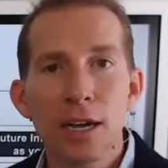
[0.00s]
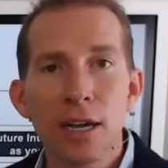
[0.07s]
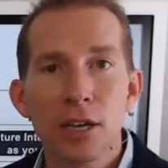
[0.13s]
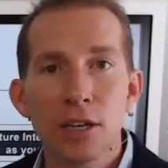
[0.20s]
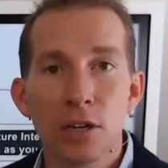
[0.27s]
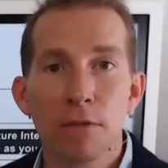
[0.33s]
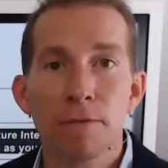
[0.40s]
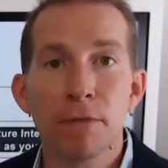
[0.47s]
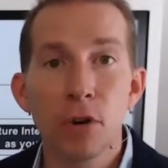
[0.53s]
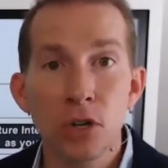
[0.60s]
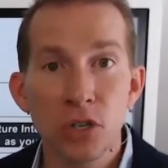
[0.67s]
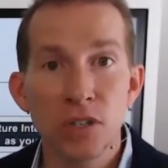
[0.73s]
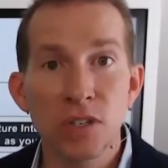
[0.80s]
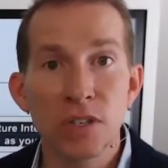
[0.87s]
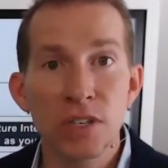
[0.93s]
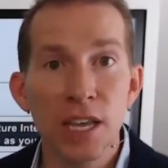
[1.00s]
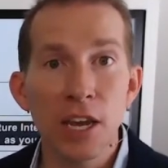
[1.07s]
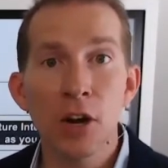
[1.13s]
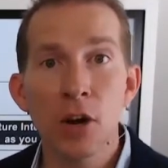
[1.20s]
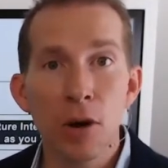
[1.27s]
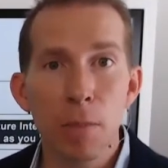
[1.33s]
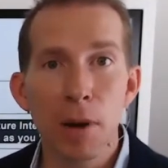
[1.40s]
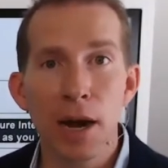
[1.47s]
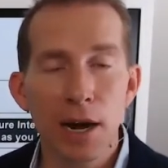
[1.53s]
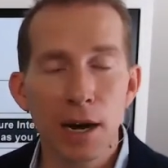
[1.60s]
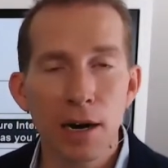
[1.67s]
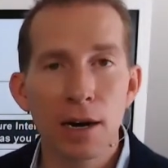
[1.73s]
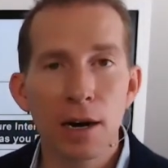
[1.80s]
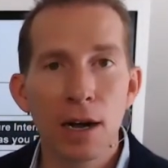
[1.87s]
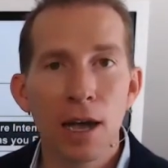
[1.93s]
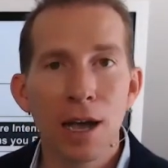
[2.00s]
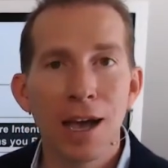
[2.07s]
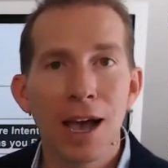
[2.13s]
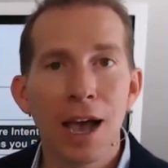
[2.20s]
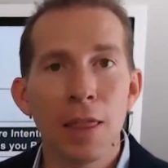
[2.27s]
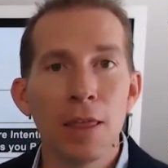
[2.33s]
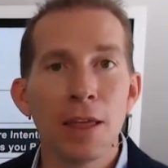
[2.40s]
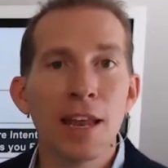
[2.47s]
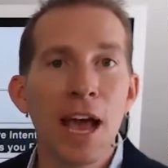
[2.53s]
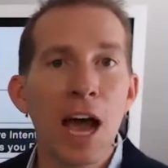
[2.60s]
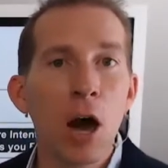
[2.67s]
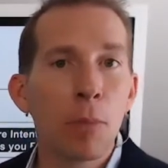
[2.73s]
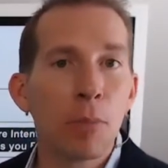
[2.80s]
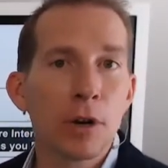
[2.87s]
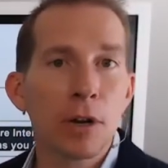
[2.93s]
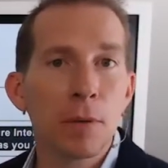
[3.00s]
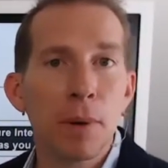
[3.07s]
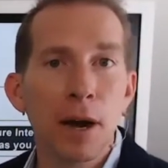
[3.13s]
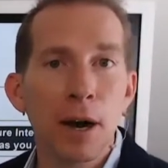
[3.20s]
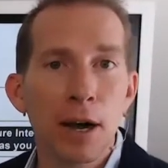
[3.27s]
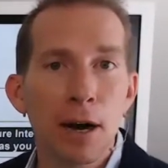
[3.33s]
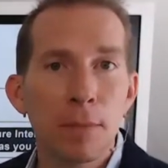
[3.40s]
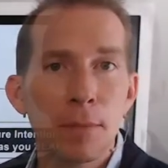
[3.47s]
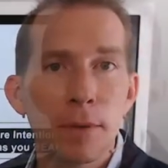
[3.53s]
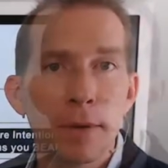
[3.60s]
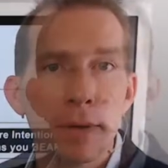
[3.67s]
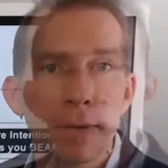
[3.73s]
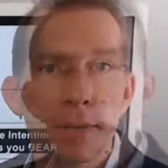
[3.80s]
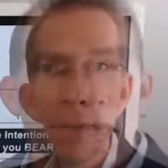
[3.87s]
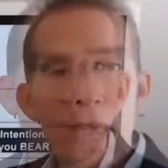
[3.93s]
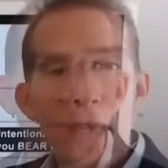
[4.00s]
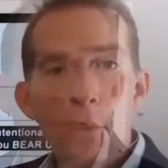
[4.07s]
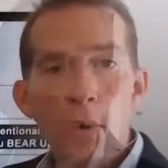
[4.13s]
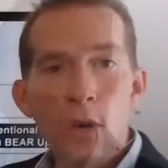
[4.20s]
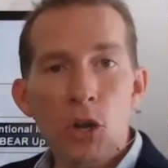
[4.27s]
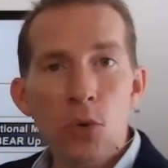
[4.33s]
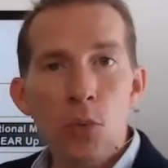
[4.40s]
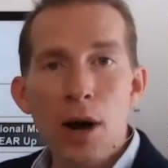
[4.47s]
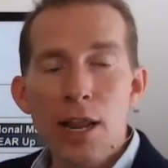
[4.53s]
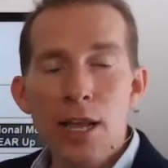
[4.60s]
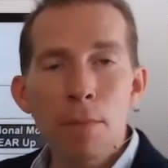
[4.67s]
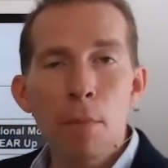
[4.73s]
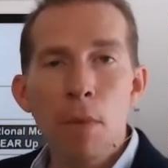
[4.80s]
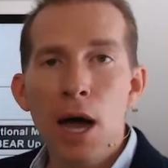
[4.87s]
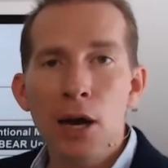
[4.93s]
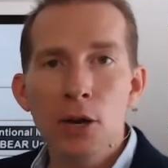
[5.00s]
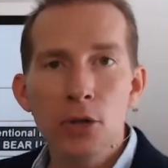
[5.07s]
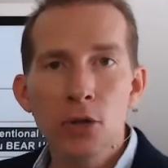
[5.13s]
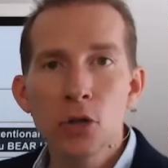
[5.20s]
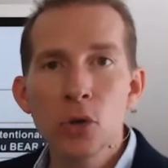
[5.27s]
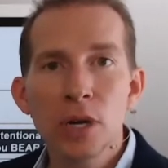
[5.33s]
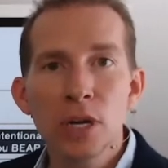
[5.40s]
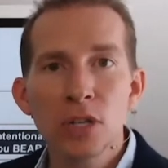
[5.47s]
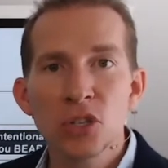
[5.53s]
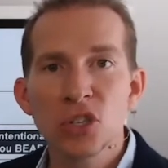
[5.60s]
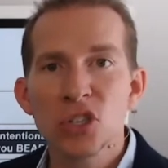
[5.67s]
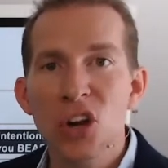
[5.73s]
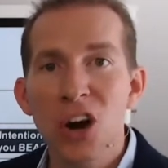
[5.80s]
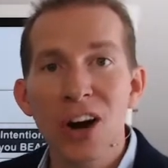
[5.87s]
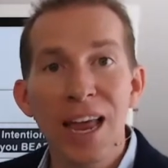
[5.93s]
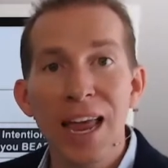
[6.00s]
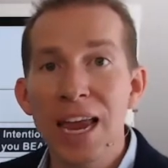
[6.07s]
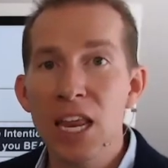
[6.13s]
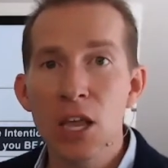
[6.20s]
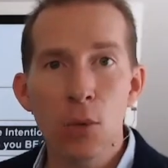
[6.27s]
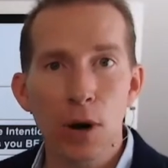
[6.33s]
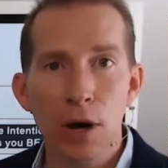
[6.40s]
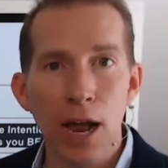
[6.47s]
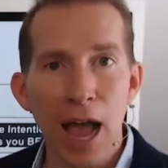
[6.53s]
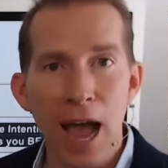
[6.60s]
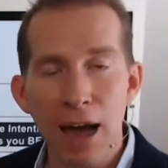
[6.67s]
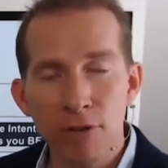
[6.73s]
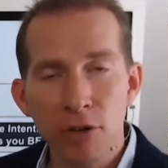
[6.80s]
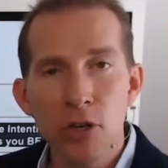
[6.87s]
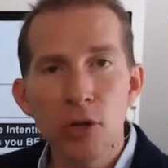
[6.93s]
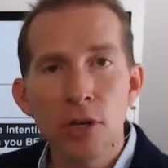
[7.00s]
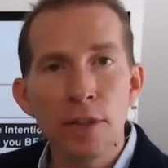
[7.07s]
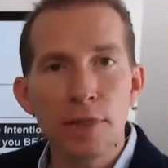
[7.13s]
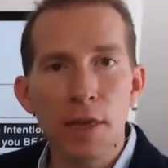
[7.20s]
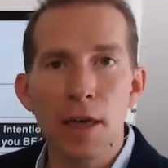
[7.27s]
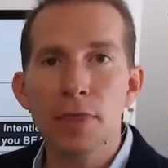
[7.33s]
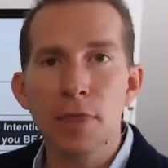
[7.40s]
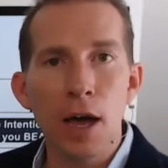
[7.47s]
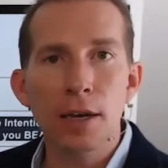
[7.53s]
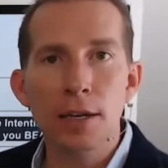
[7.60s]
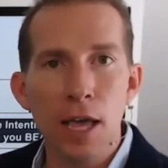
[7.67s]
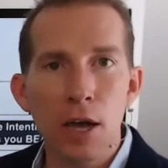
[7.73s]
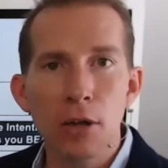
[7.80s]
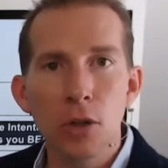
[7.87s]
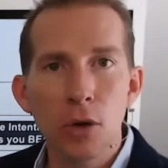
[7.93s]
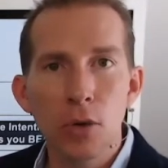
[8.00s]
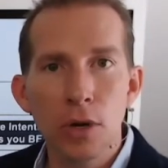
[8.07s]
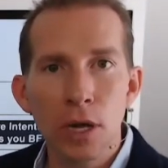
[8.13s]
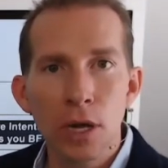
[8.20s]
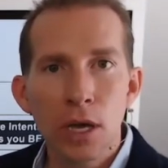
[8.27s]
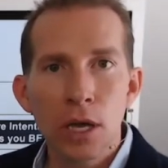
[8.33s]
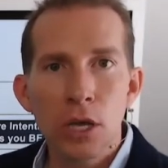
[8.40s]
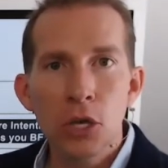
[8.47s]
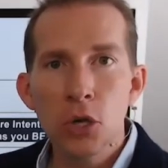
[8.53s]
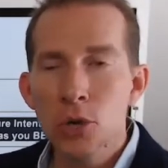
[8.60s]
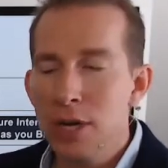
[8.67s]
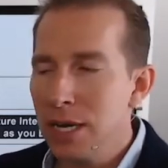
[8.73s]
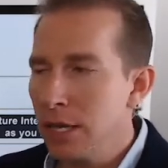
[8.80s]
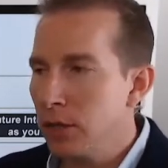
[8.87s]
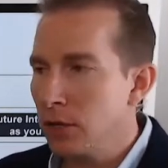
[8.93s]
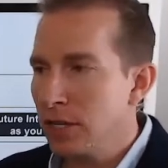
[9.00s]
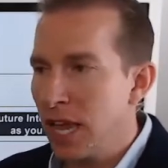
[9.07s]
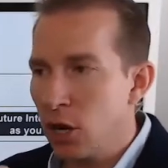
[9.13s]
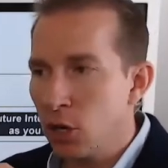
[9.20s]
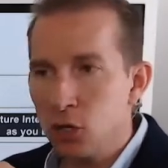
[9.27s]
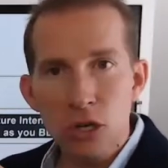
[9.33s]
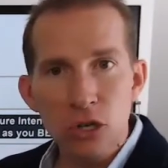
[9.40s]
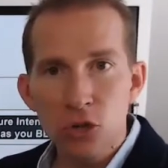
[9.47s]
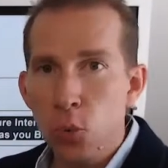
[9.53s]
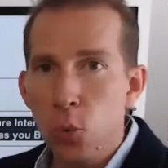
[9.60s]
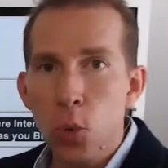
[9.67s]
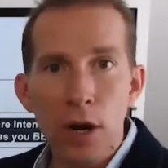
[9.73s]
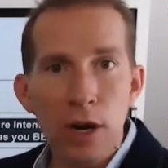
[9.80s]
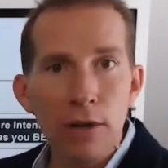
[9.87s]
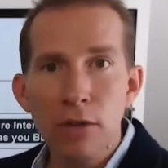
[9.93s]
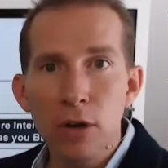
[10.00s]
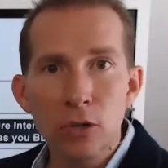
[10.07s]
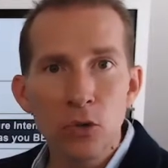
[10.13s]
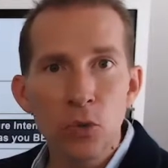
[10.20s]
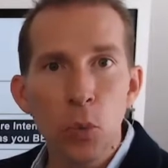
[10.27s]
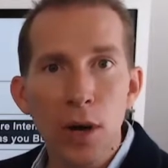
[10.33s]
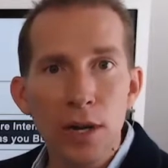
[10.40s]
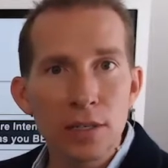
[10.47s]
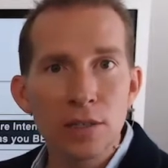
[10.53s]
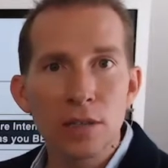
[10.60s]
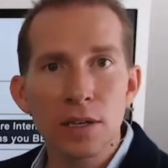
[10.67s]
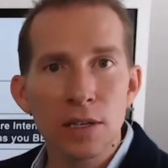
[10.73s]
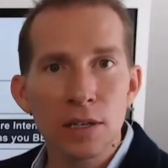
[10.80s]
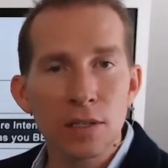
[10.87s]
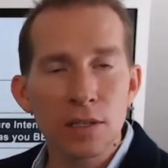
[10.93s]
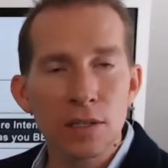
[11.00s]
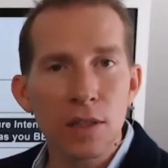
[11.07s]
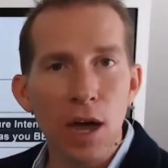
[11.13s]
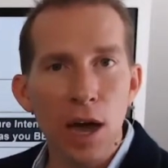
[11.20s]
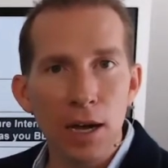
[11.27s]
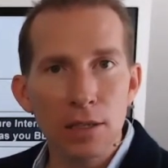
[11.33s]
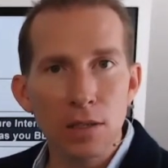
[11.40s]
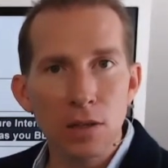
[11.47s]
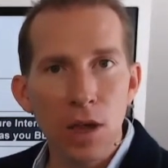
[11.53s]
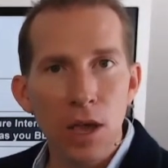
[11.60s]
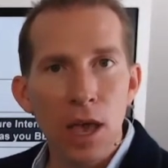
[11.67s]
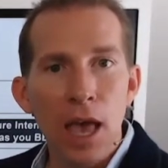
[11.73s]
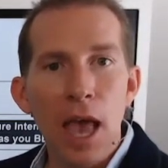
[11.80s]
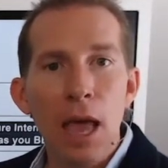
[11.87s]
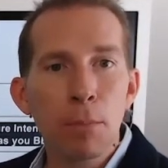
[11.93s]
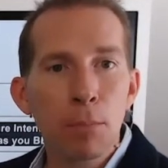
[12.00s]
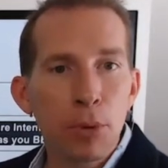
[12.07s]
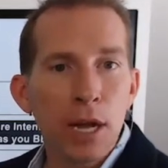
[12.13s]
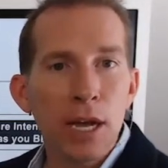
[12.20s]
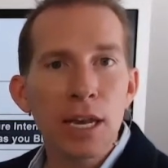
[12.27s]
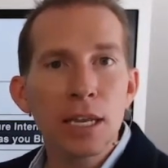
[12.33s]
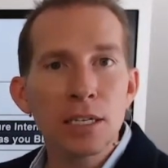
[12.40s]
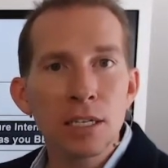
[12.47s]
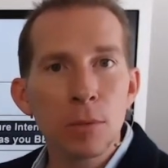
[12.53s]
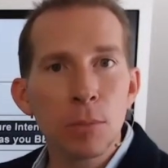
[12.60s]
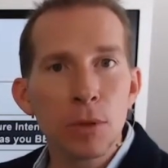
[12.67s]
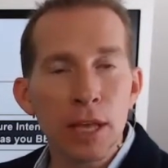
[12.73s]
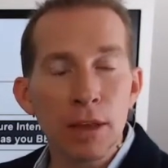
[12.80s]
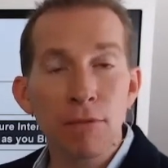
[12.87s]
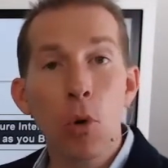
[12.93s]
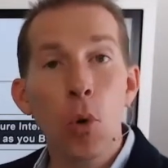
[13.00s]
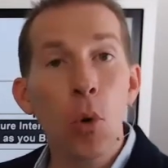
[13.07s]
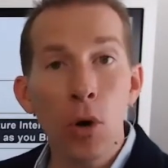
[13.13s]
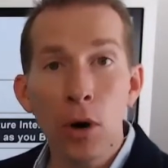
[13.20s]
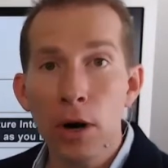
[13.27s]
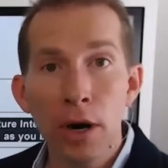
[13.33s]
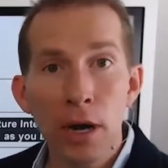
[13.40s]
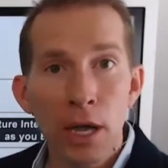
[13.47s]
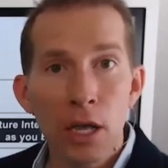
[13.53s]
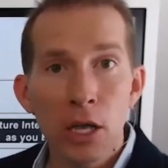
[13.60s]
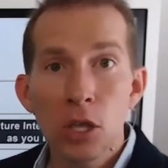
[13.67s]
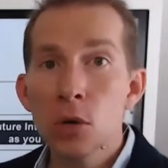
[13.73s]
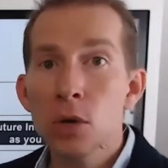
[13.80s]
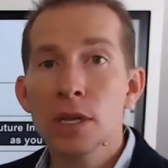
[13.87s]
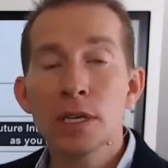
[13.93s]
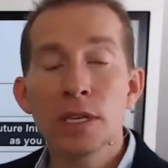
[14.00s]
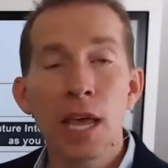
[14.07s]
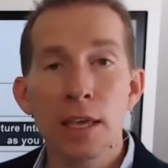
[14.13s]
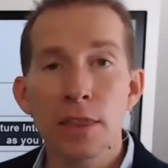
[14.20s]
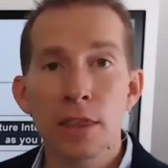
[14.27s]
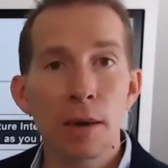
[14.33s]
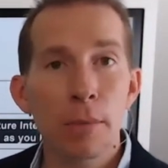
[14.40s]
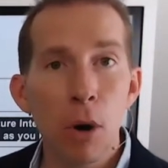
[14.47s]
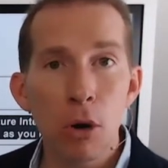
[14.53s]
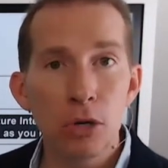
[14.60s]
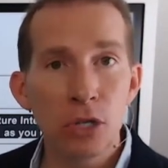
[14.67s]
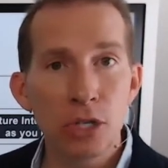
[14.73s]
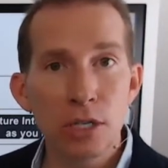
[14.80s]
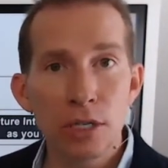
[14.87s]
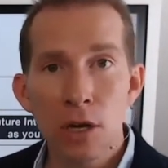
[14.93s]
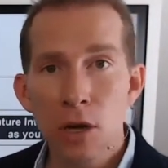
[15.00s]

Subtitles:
to first see her bear and then to help her to bear up. Now, when you're running a model, you can start anywhere. After you get that thought download, you can either take just one of those one sentence thoughts and plug it into the belief, or you can take the emotion,